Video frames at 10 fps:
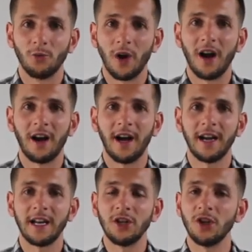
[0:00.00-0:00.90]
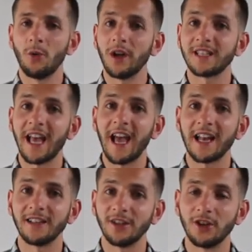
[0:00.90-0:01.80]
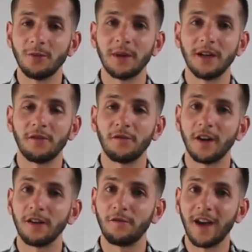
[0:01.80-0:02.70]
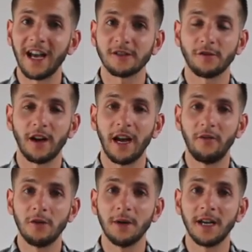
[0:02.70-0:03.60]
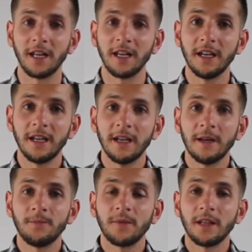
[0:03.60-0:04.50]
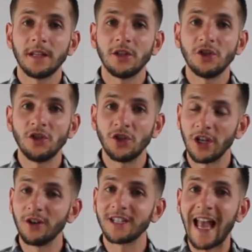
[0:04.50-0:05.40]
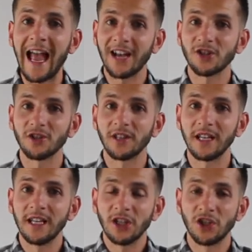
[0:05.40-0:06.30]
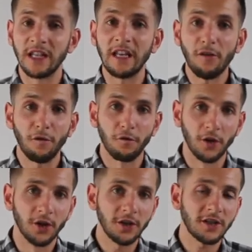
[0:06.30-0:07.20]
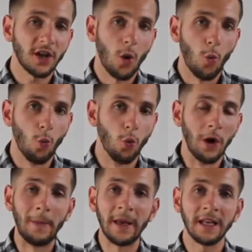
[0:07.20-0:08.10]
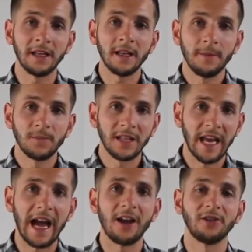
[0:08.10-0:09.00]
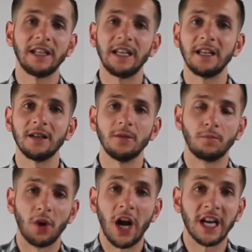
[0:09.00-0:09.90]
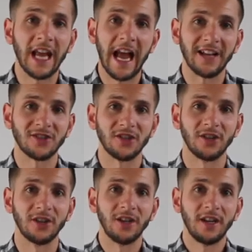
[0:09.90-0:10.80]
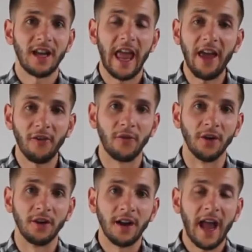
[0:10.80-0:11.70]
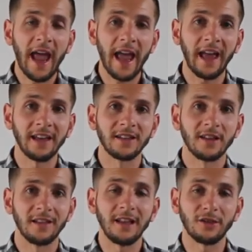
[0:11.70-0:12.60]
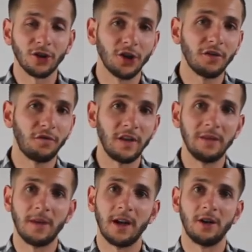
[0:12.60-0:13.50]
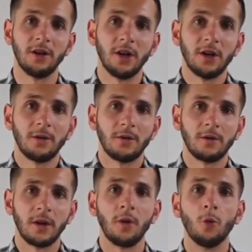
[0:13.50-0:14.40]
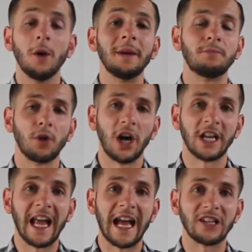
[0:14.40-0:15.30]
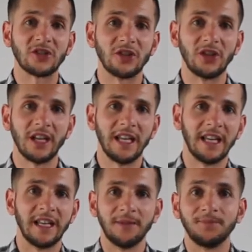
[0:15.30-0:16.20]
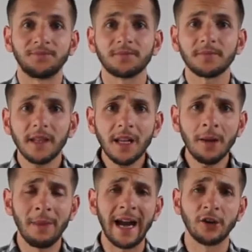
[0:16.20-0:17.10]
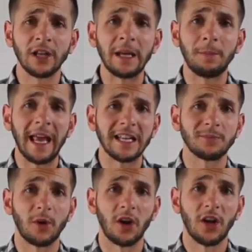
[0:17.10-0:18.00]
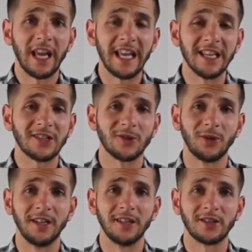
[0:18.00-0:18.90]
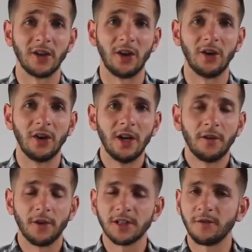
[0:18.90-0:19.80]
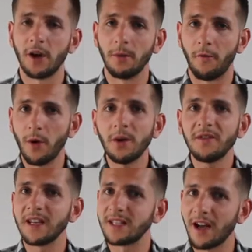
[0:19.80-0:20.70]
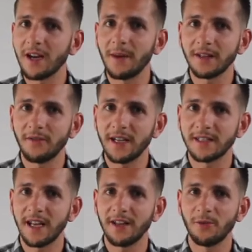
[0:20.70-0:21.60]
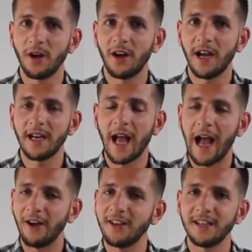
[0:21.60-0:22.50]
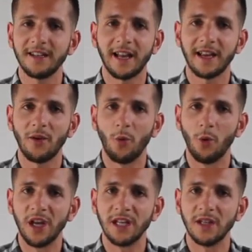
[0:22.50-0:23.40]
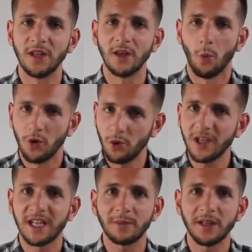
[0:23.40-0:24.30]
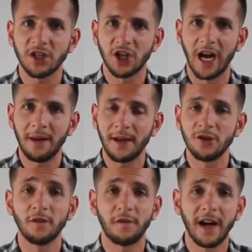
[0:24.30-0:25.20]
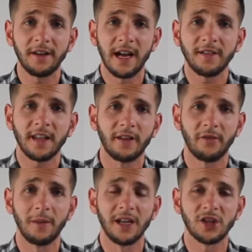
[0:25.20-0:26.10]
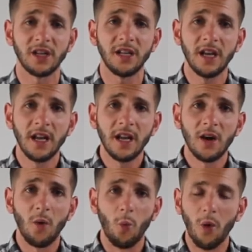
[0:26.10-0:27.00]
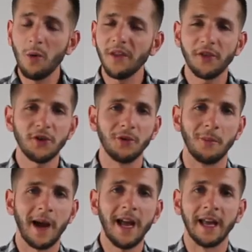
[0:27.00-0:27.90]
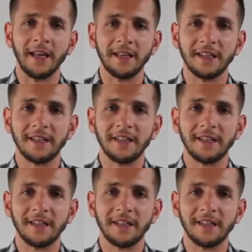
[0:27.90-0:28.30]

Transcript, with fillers: rawhide. And you know what, to add a little bit of fun facts for everybody, Jill is actually the first woman Cal League broadcaster ever, and the third female uh, woman broadcaster in minor league baseball history. So, first of all, before we even talk about the Visalia Rawhide, how did like when when you accepted the job and you found out that information, what went through your mind?